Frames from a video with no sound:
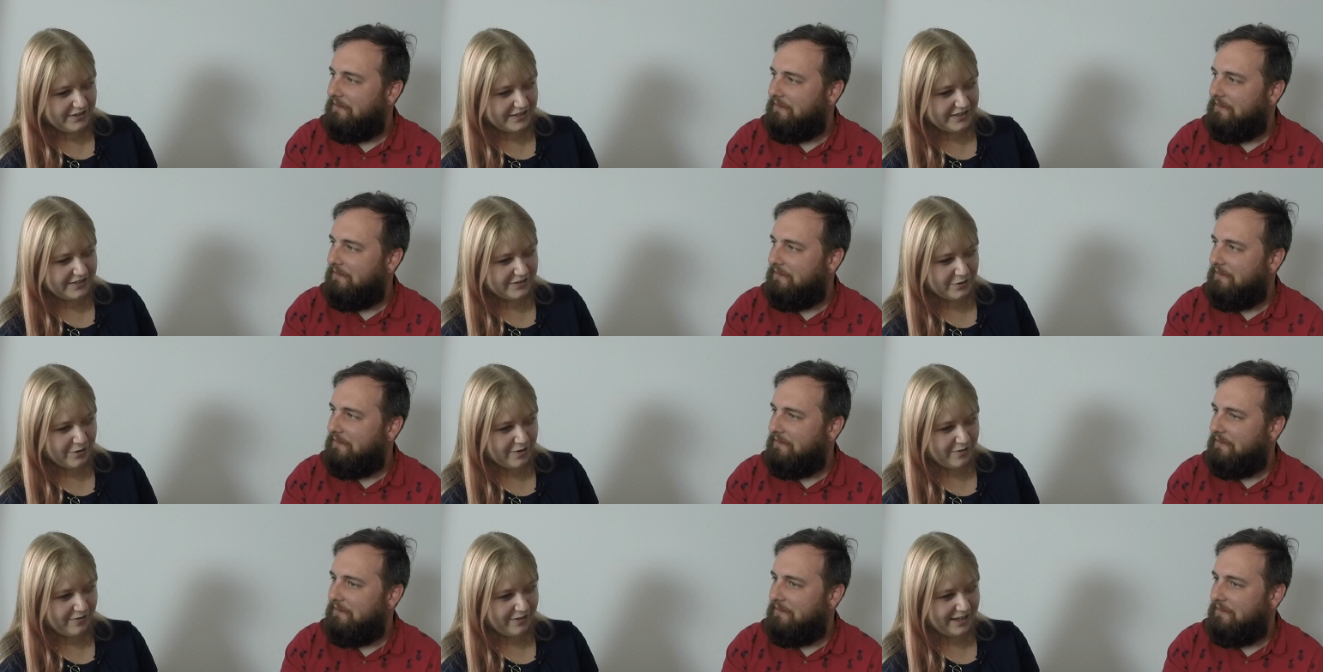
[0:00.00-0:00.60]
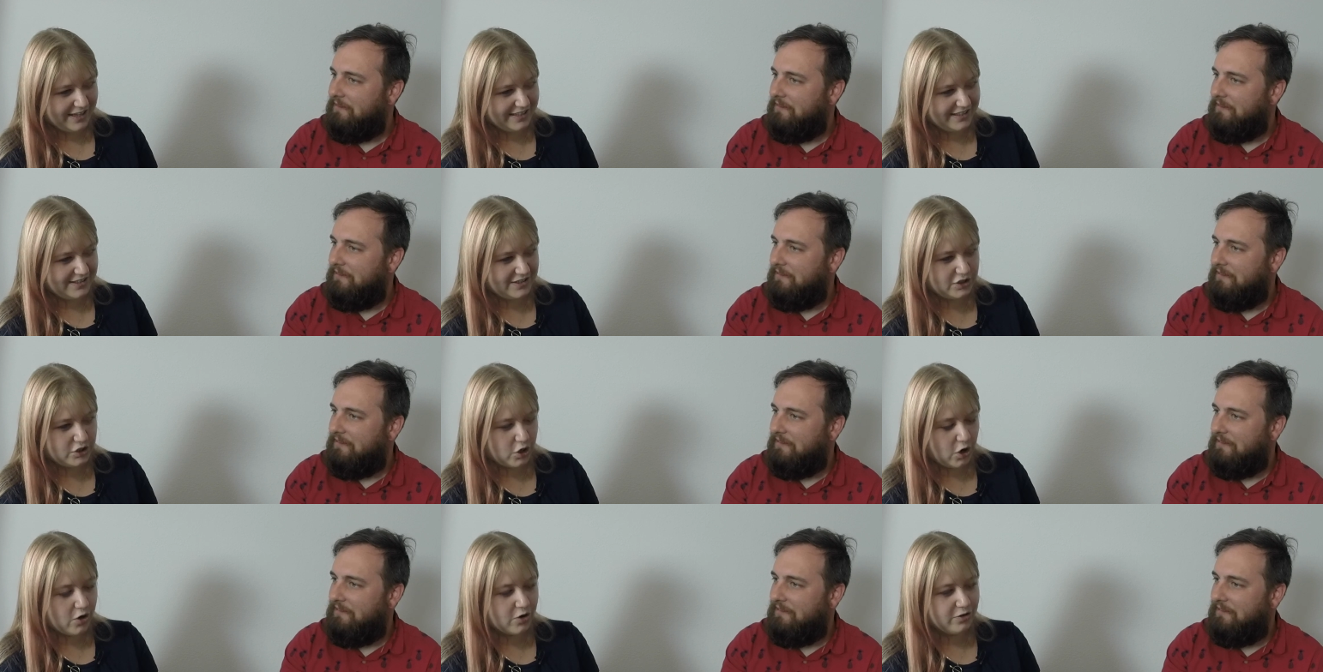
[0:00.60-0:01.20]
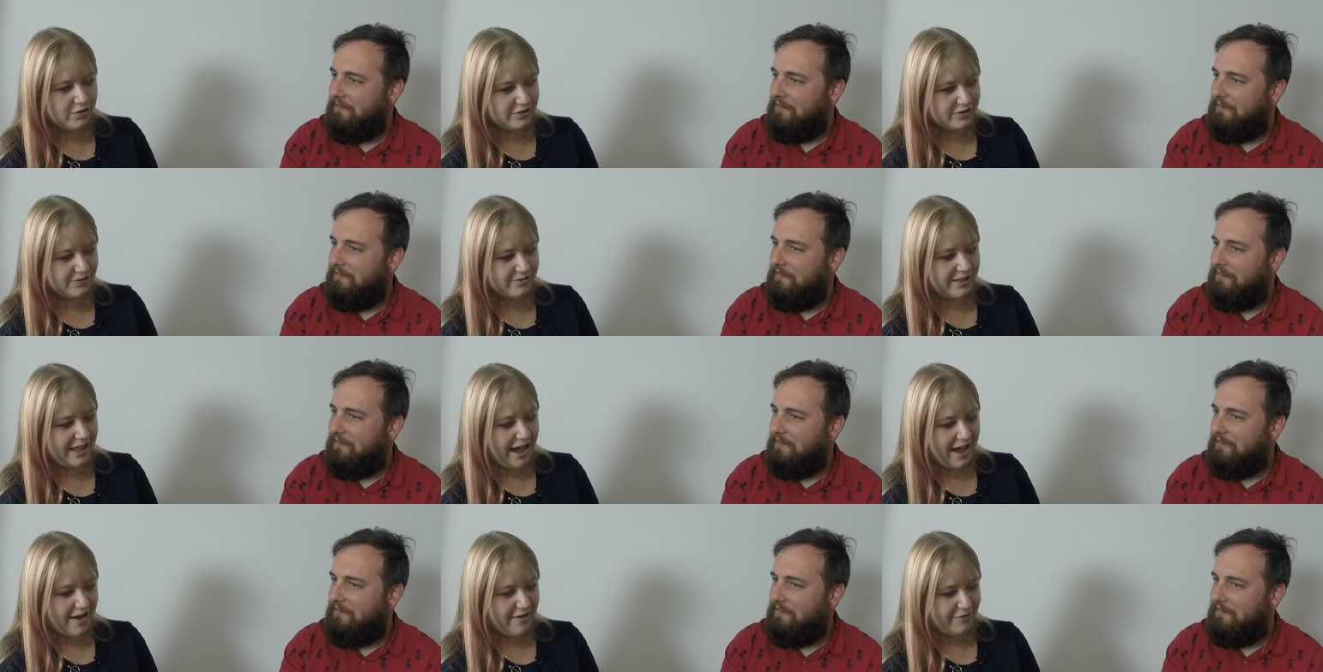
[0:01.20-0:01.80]
Speaker 1: was just sort of like startled you
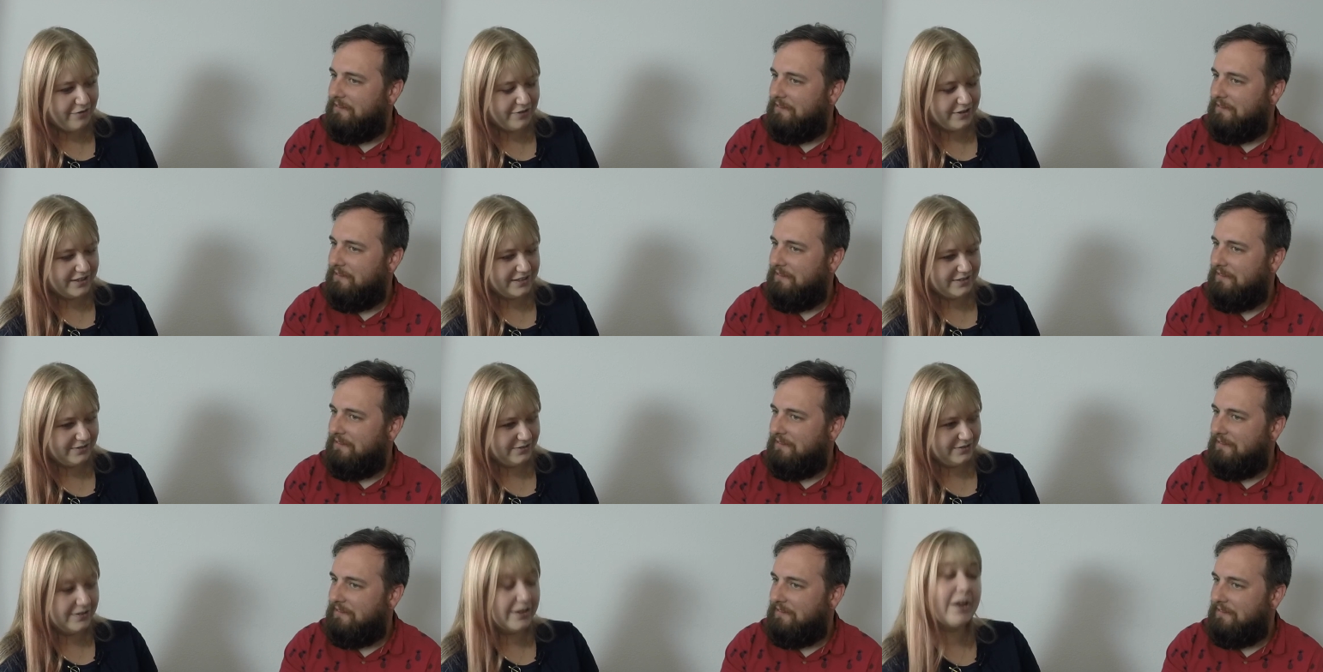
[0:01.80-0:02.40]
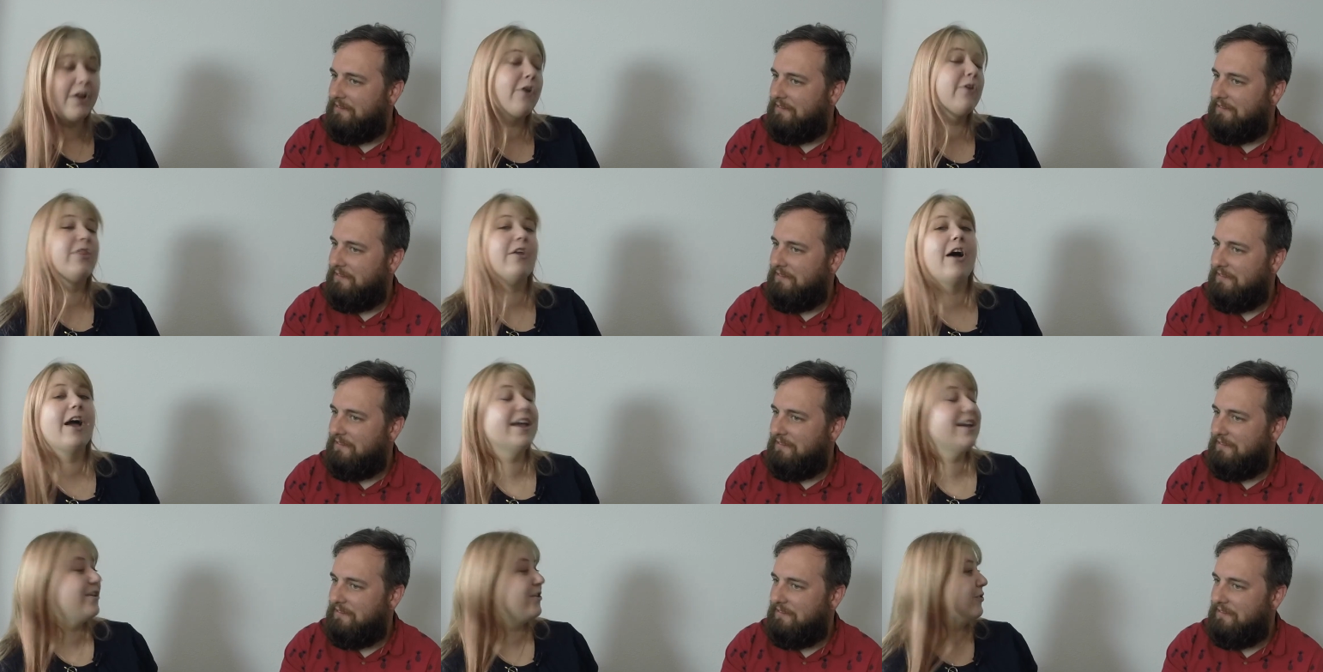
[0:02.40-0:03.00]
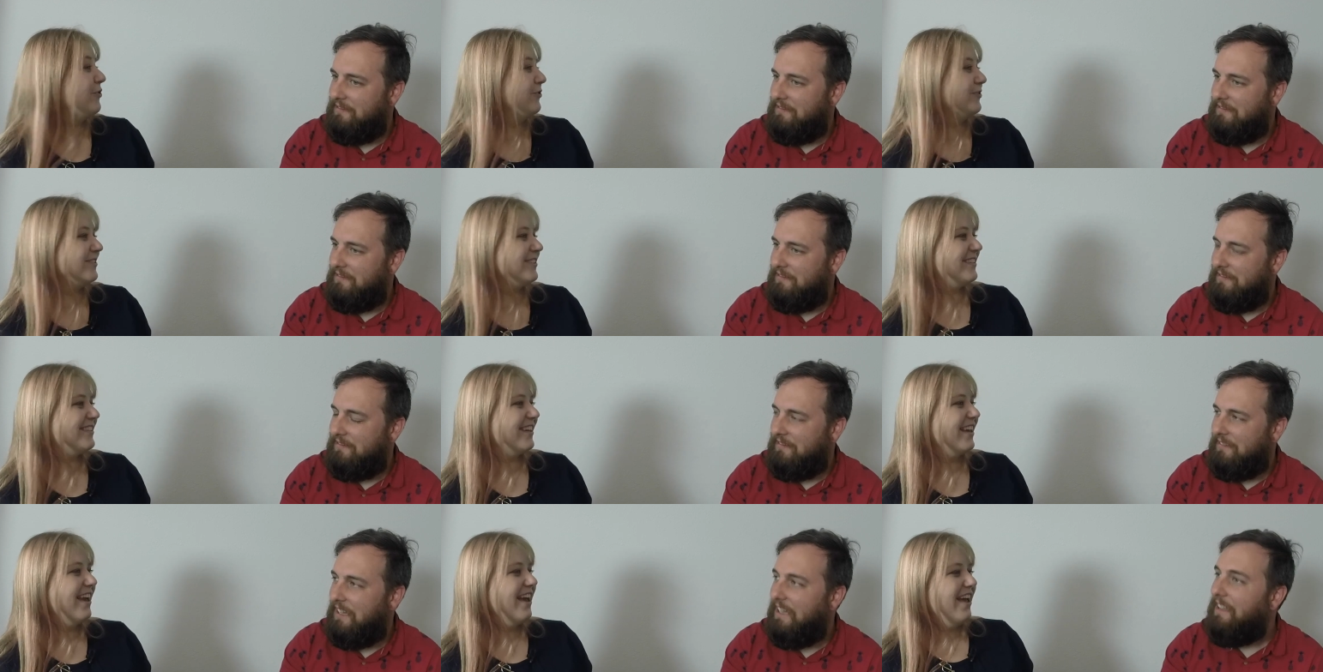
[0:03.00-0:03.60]
laugh because it was like or the
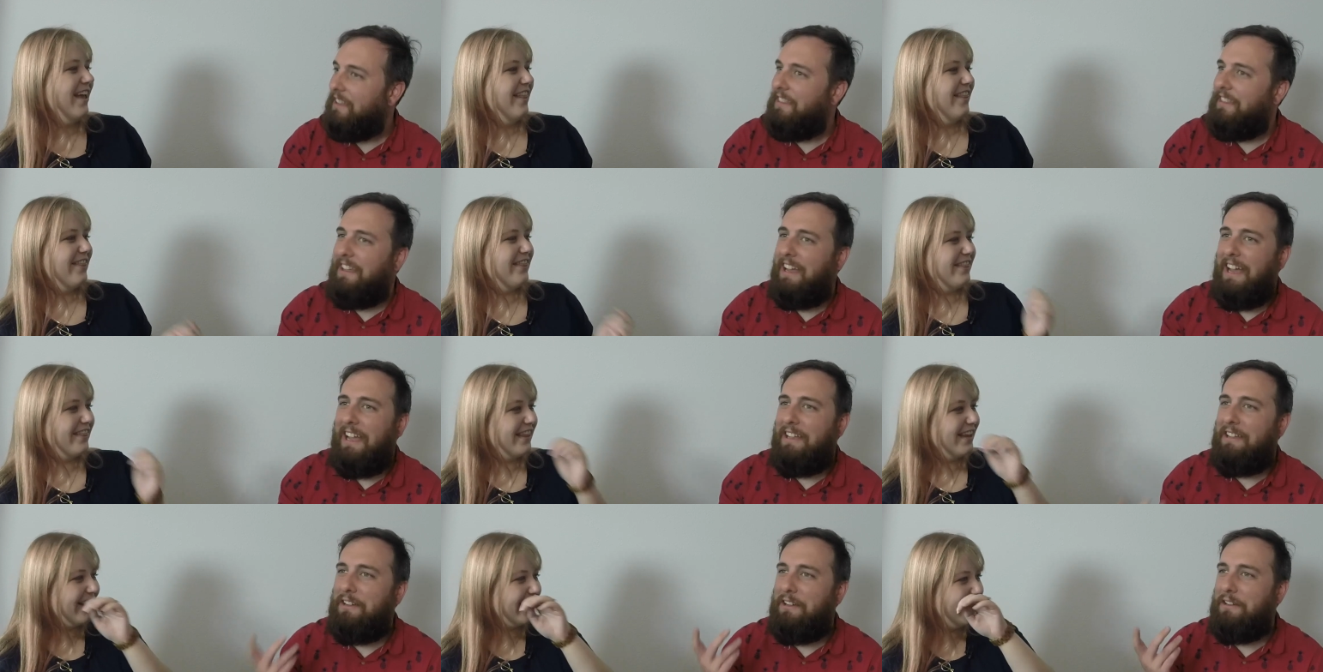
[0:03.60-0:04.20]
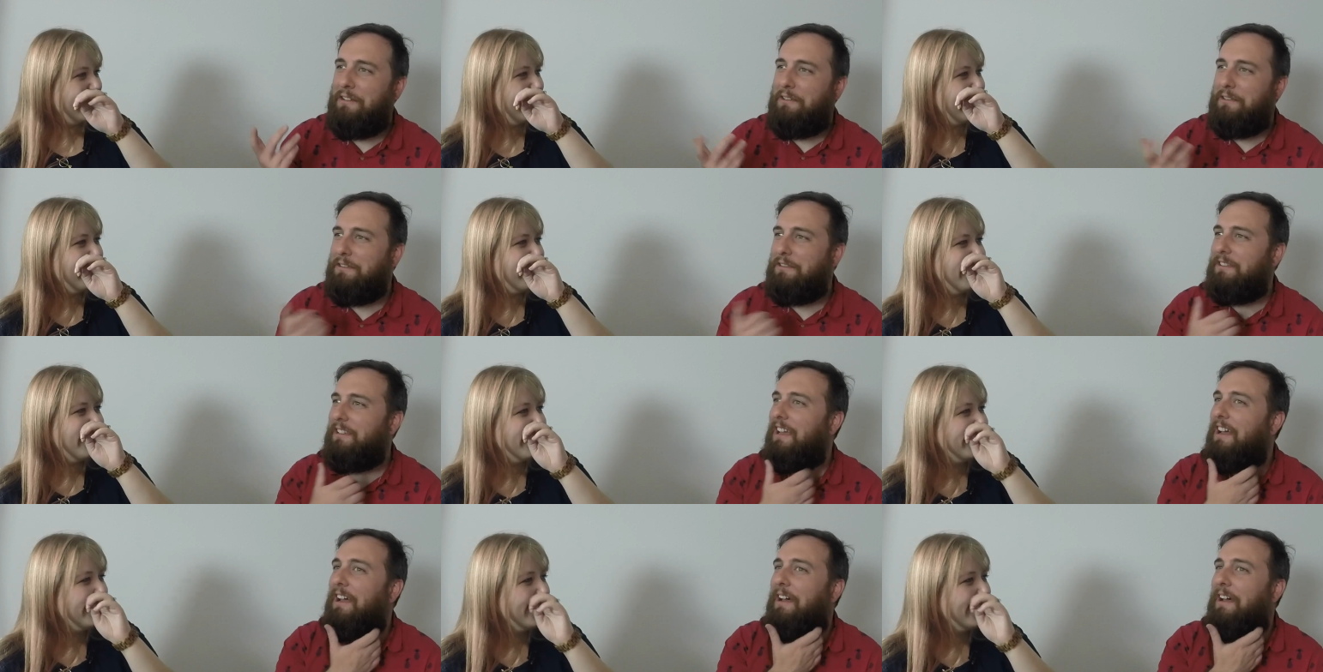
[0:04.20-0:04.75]
haikus
Speaker 2: the haikus